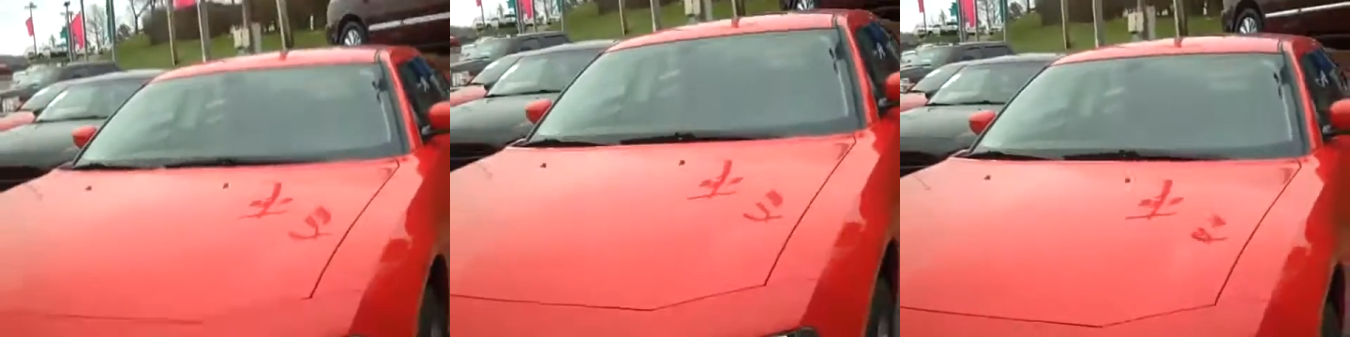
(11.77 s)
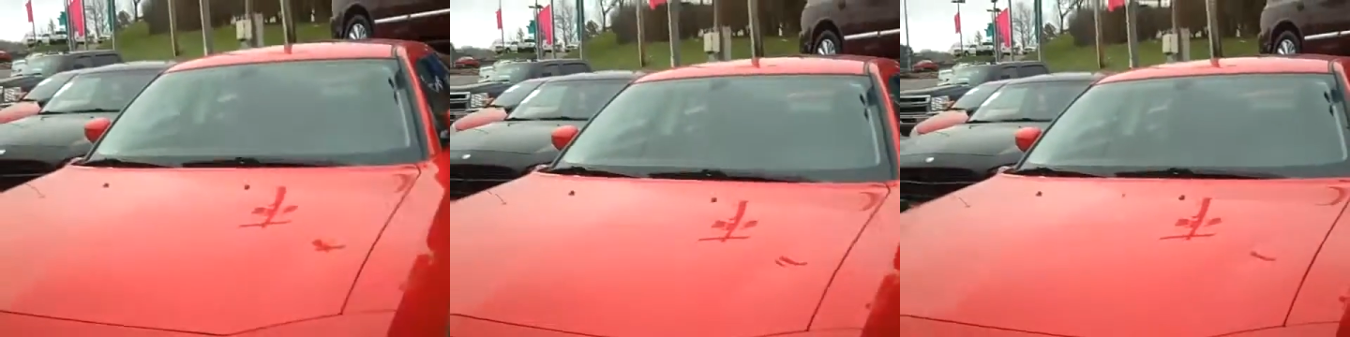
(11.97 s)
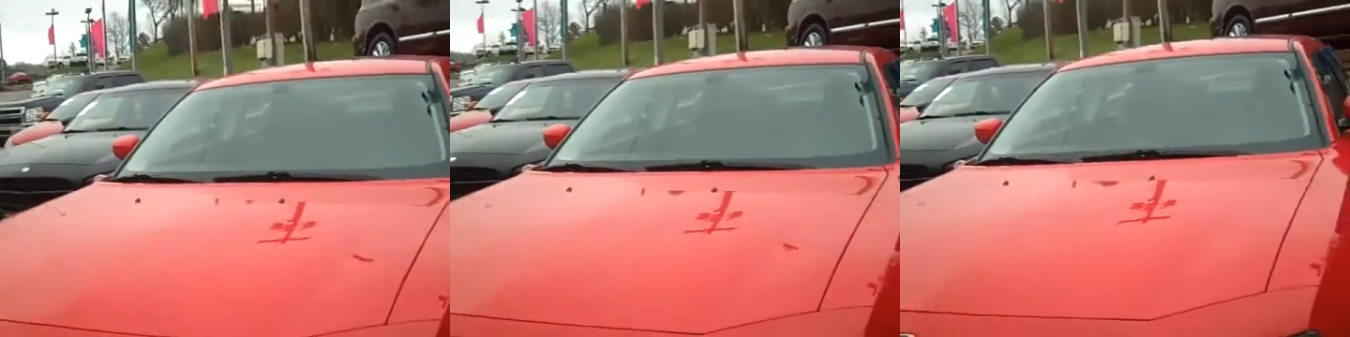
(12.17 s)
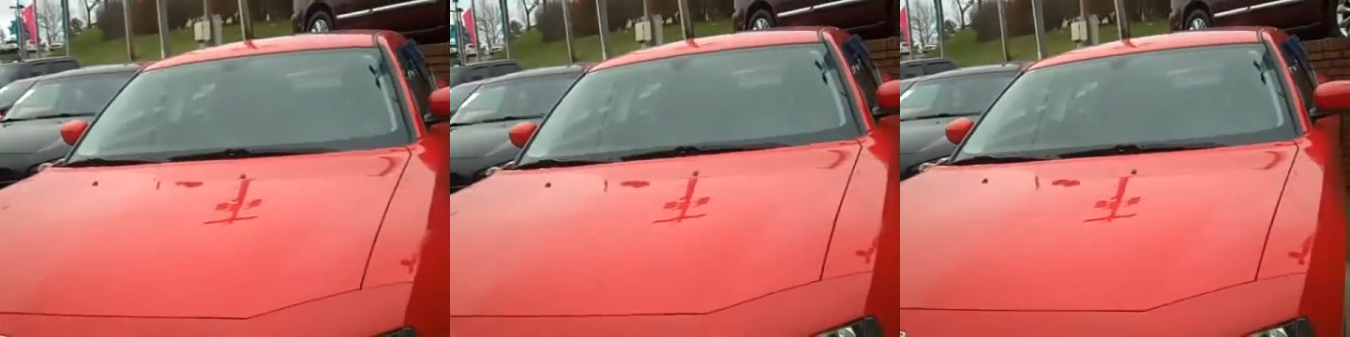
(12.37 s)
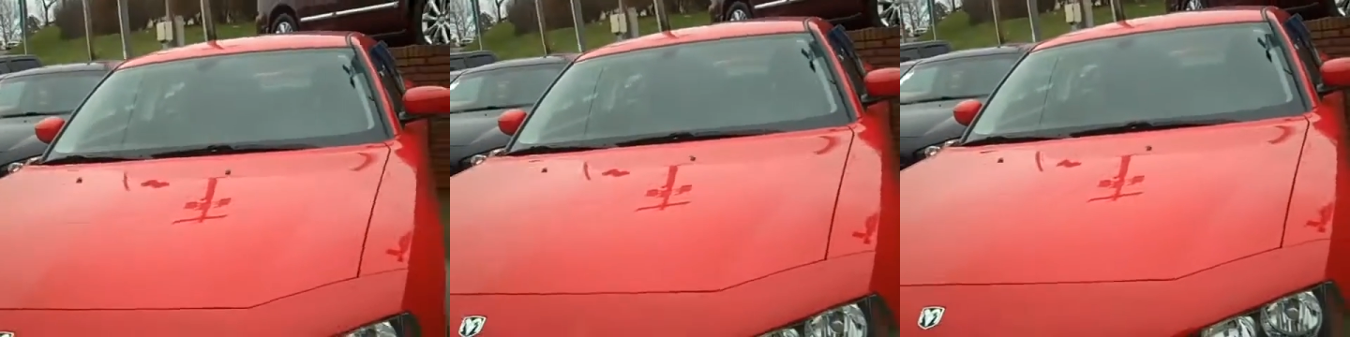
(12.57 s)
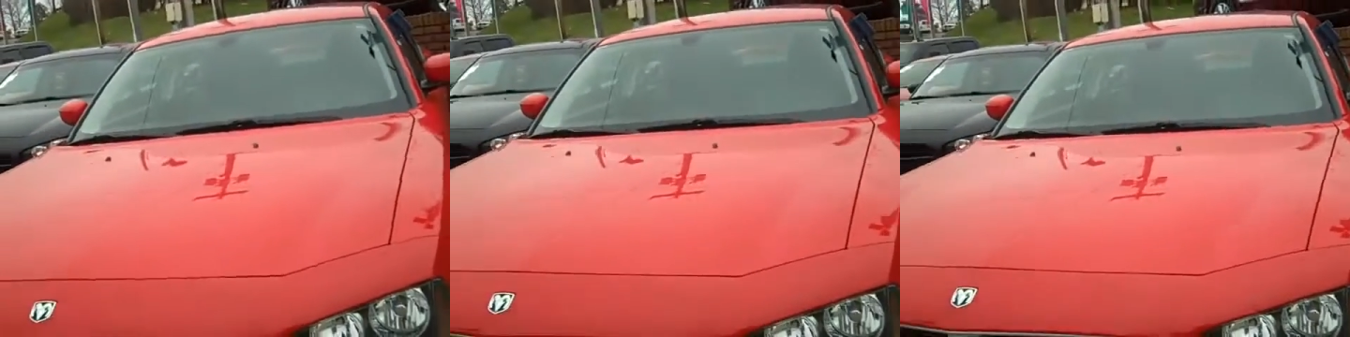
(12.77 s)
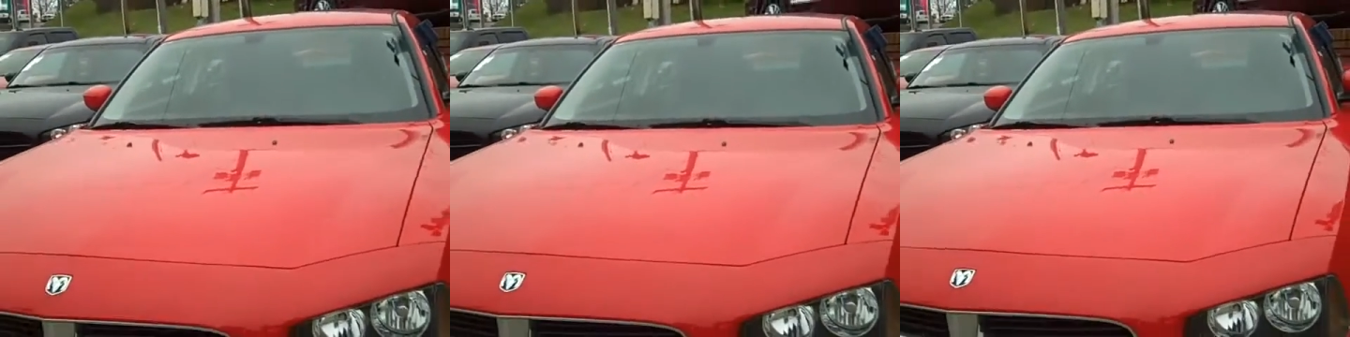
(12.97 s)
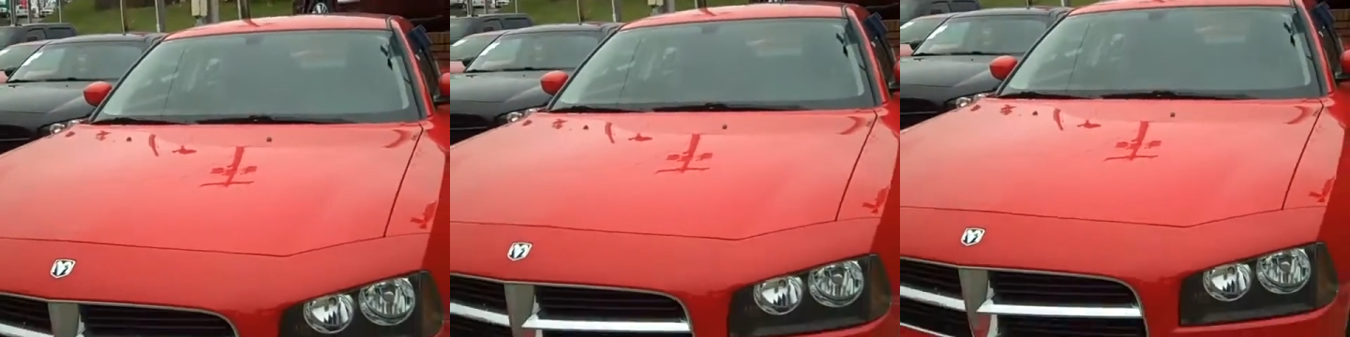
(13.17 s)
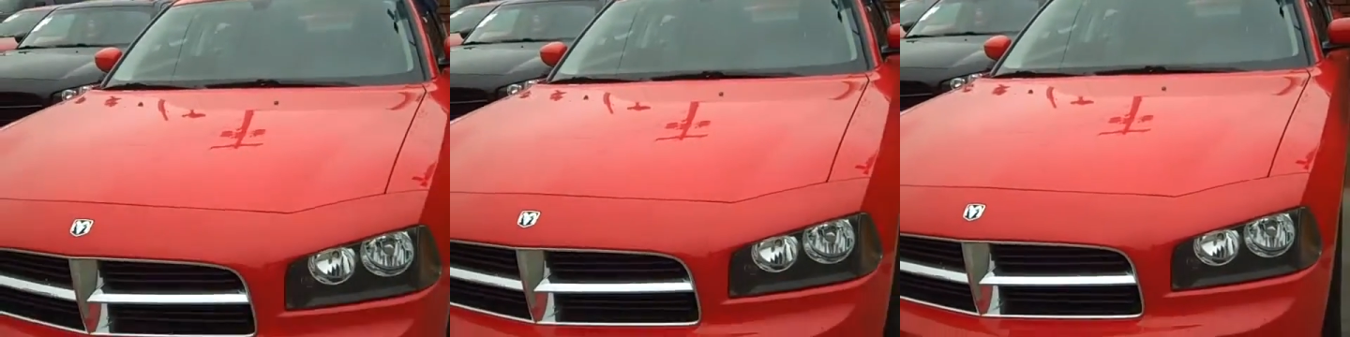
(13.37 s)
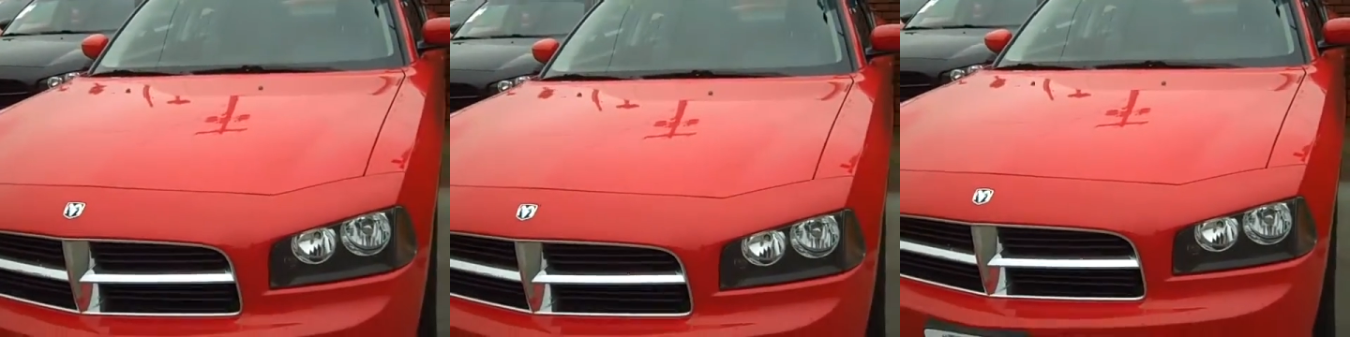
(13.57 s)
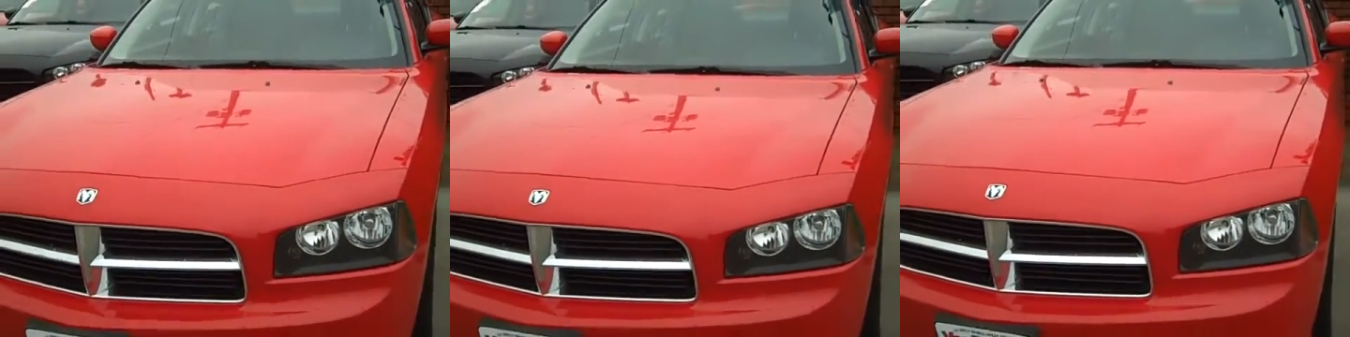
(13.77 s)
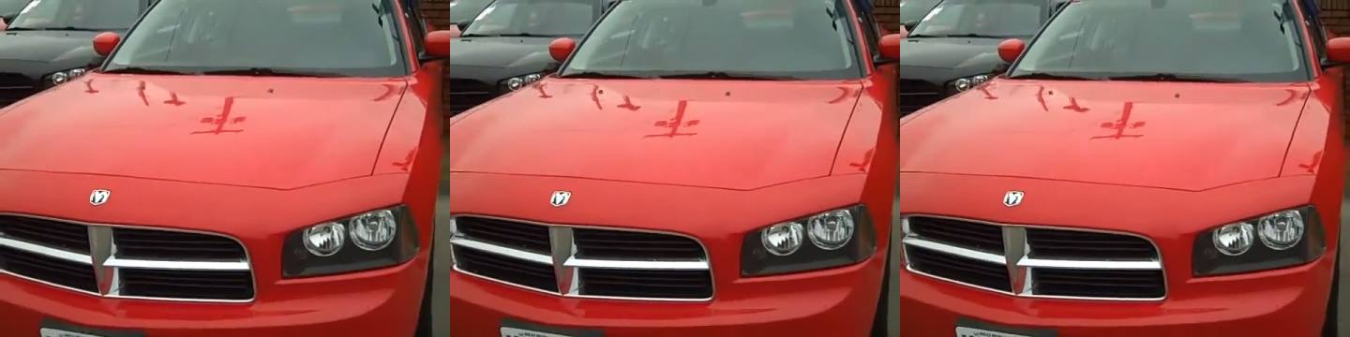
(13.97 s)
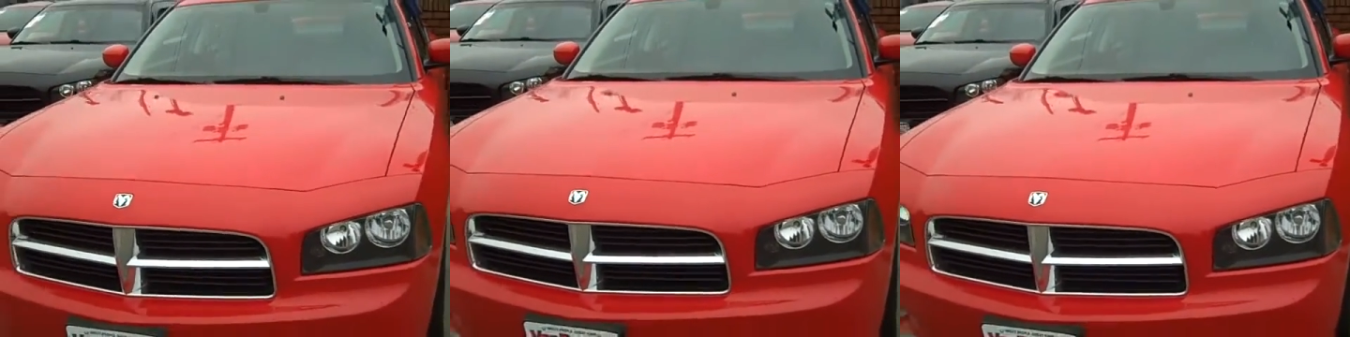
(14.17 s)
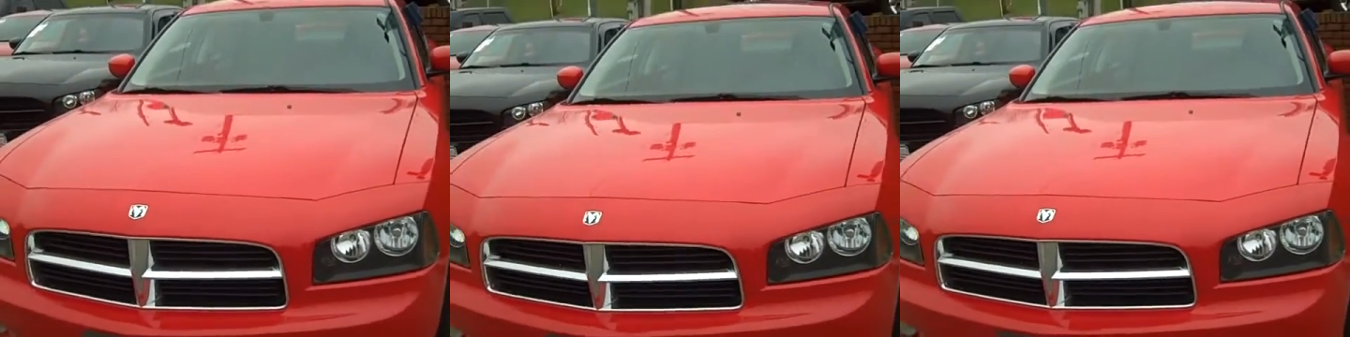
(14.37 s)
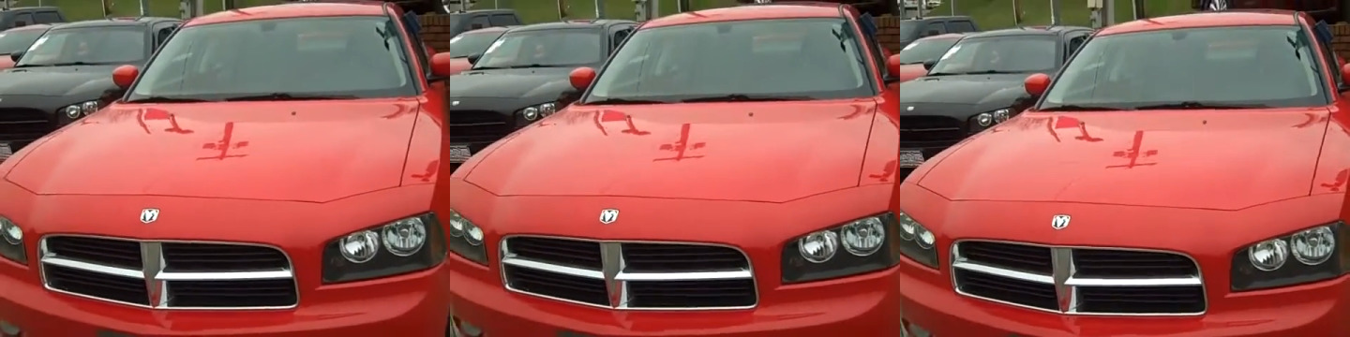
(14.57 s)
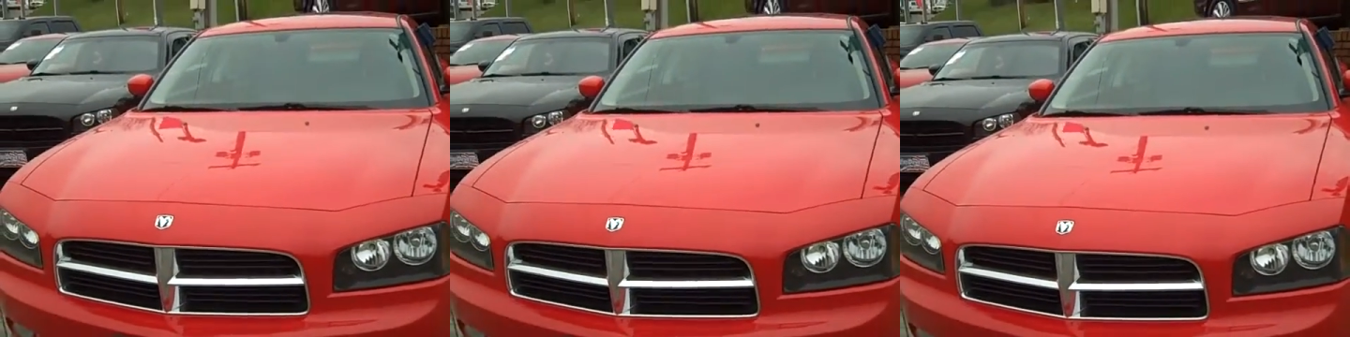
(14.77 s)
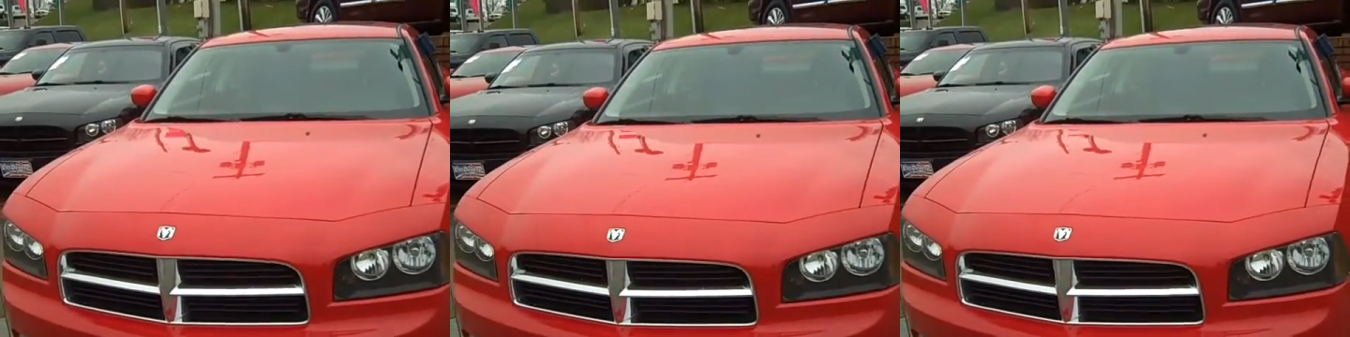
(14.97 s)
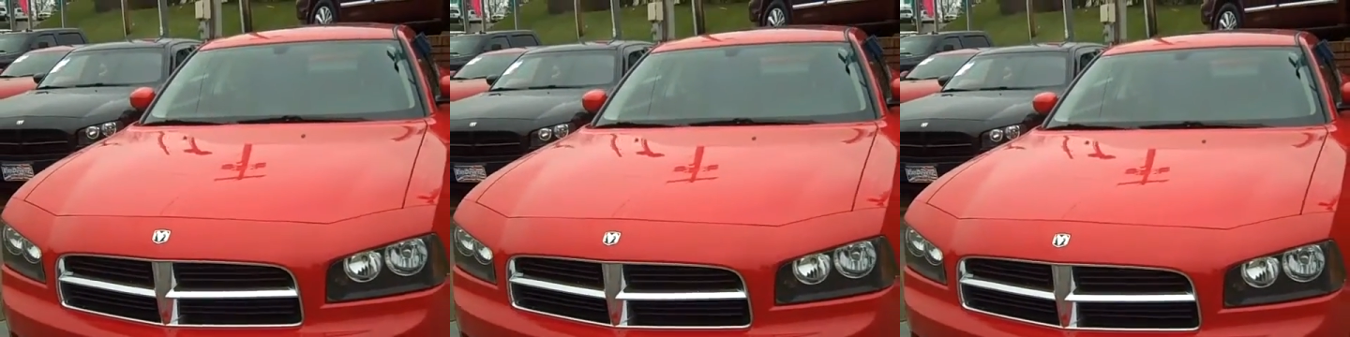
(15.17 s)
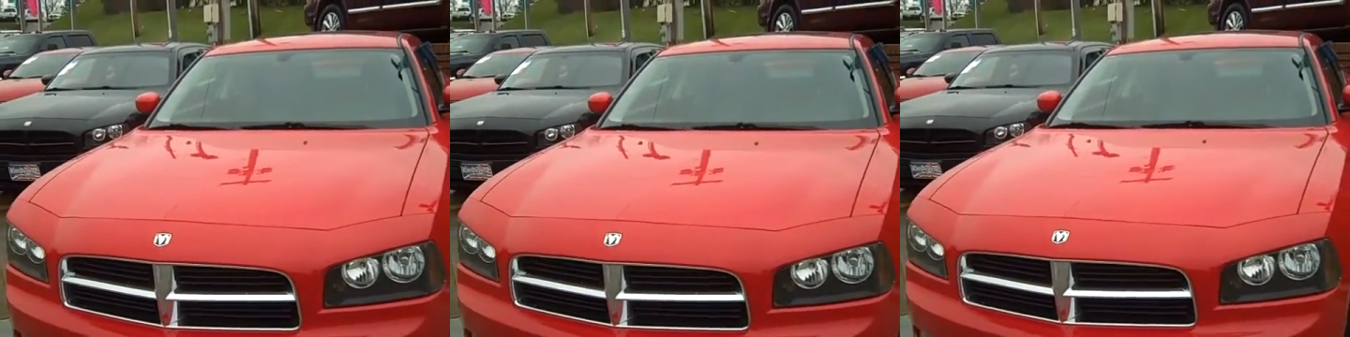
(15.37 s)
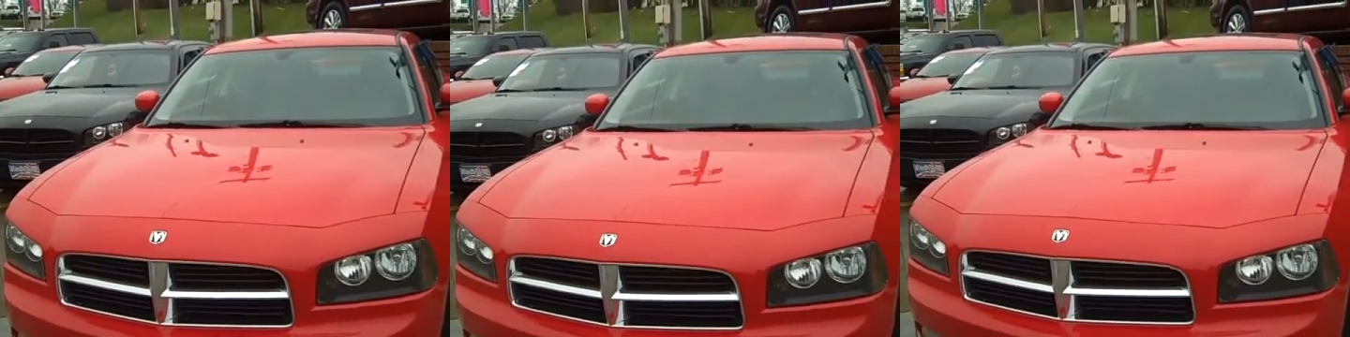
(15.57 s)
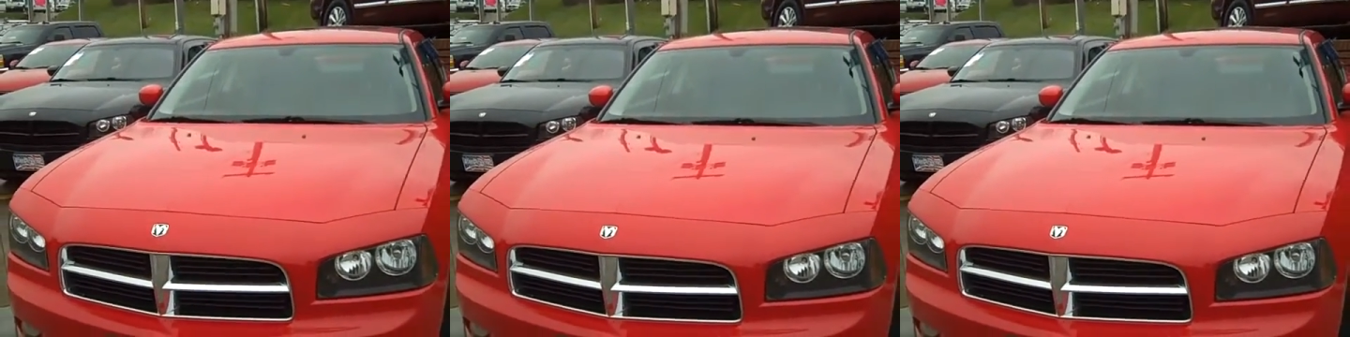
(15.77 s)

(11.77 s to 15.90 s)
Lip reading: (no speaker visible)